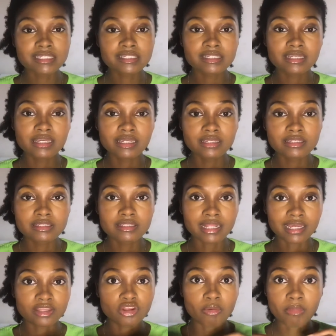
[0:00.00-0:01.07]
is like
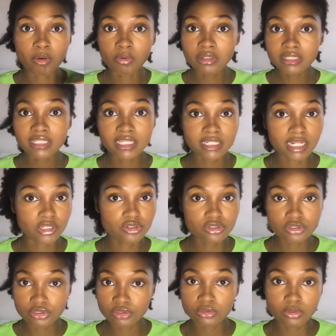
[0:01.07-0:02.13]
number one thing that you
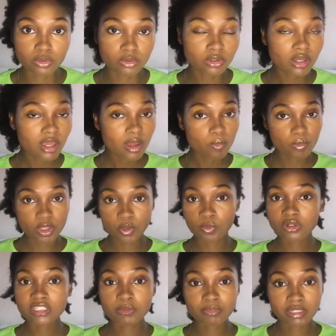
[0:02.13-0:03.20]
should know when you want to
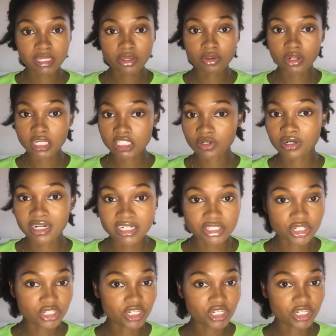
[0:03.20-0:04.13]
begin your natural hair journey.